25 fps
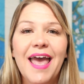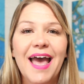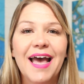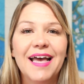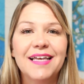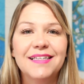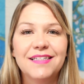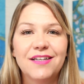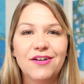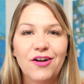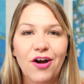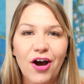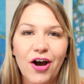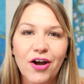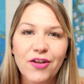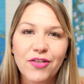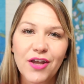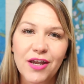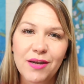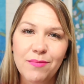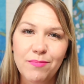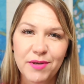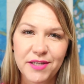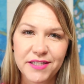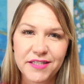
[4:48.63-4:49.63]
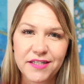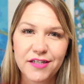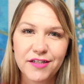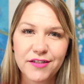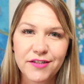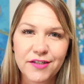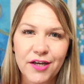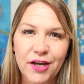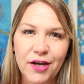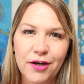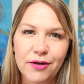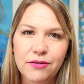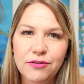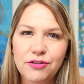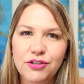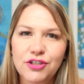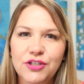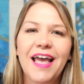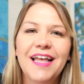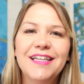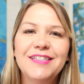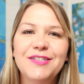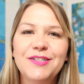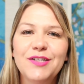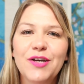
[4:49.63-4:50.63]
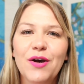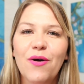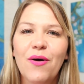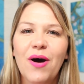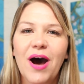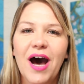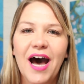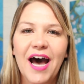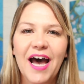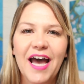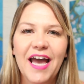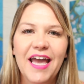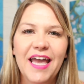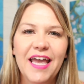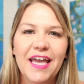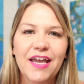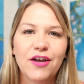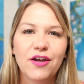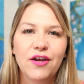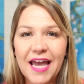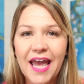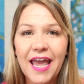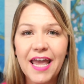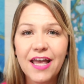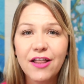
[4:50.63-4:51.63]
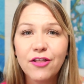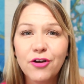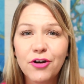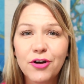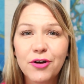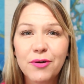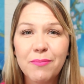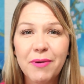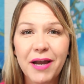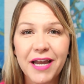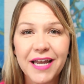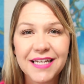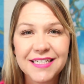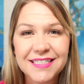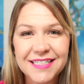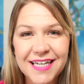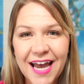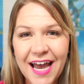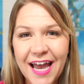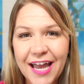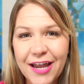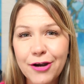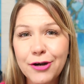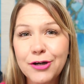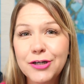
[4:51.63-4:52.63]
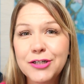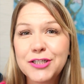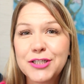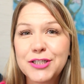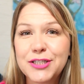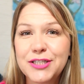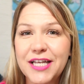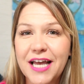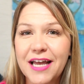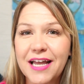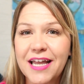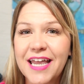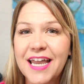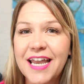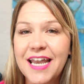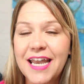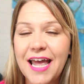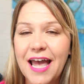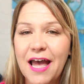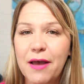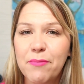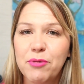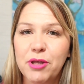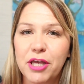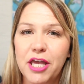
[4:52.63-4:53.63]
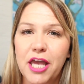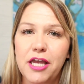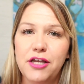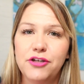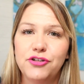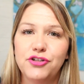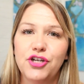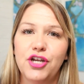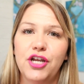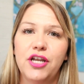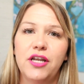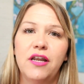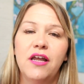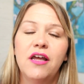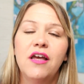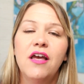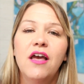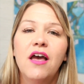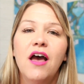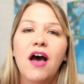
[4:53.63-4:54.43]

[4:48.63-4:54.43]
as an online business coach. And so I tailored my entire second application